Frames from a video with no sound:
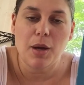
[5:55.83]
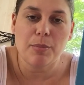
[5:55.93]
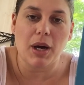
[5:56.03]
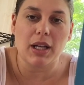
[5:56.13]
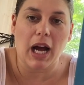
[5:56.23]

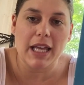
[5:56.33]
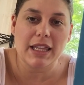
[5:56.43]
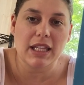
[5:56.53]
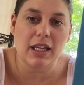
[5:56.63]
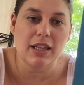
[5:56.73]
but I
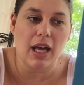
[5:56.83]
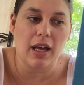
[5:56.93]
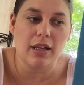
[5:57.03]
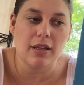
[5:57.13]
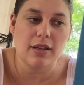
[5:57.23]
think
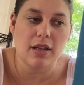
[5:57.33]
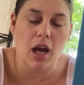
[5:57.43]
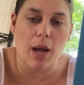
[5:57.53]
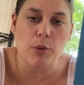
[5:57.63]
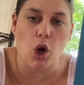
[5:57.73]
that
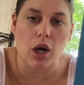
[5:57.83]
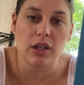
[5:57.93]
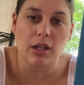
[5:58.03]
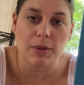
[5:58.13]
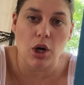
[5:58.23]
I'm not
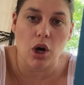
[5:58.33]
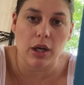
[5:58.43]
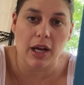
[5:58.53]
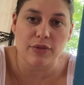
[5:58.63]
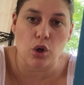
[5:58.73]
going to be
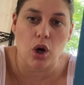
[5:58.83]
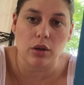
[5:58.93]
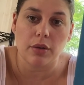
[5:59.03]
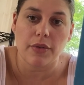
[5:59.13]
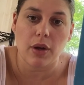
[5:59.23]
hot after
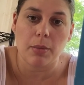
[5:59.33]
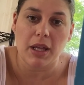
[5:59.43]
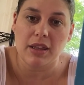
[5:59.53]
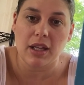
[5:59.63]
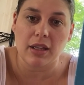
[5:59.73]
all of them. I
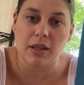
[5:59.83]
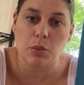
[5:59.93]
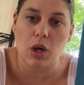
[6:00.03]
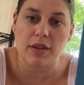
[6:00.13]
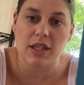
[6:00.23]
think that